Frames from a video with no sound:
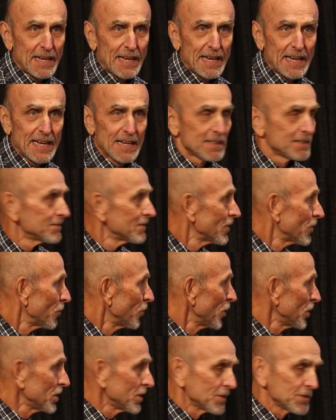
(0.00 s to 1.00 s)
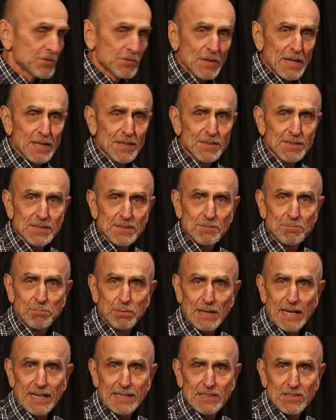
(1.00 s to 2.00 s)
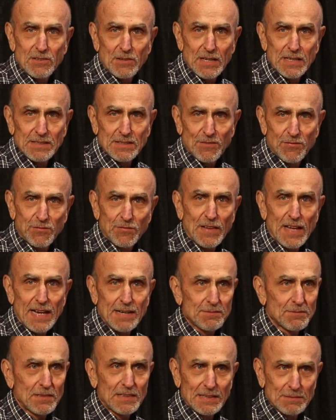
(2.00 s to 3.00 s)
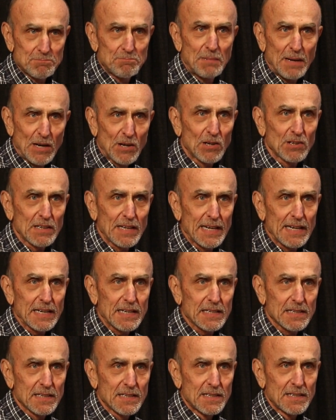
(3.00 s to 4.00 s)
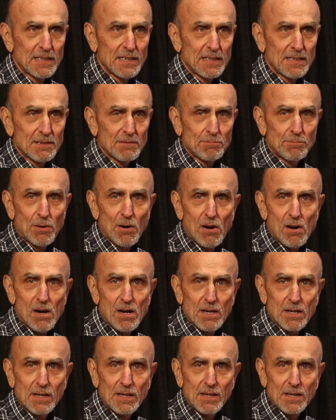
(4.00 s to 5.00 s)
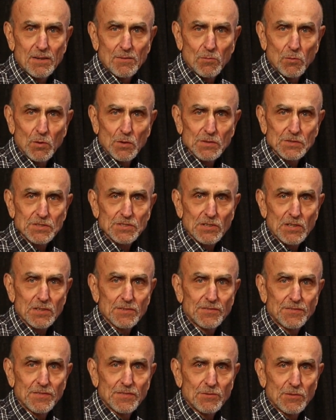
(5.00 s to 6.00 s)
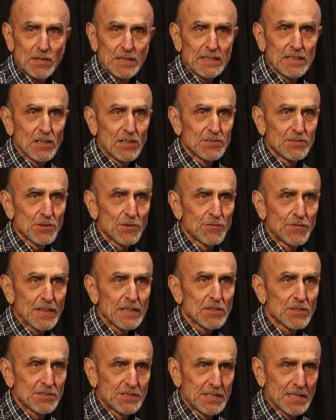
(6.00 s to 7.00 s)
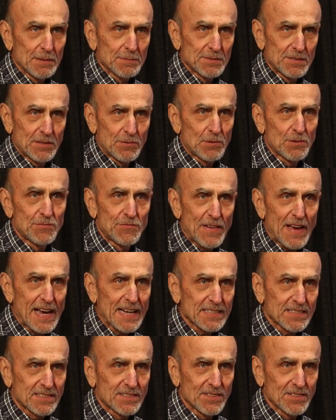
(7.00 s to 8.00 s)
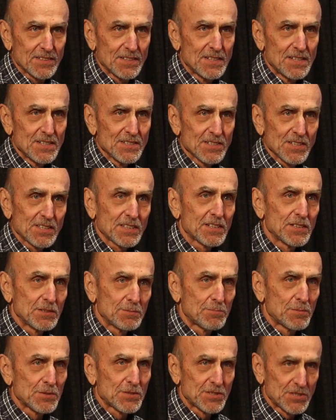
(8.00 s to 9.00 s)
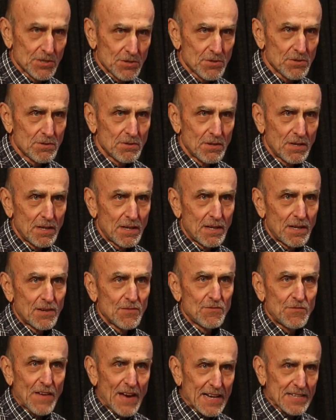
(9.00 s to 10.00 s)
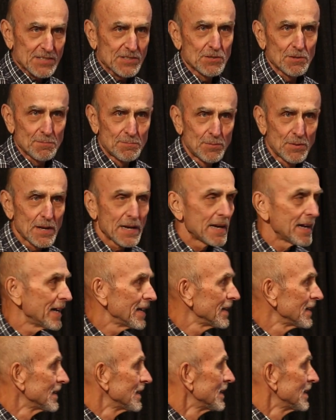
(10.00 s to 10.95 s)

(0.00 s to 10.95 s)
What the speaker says: And wolves, rather than plantigrade, the flat bear-like paw, wolves started running on their fingertips. They were faster so they could pursue faster prey.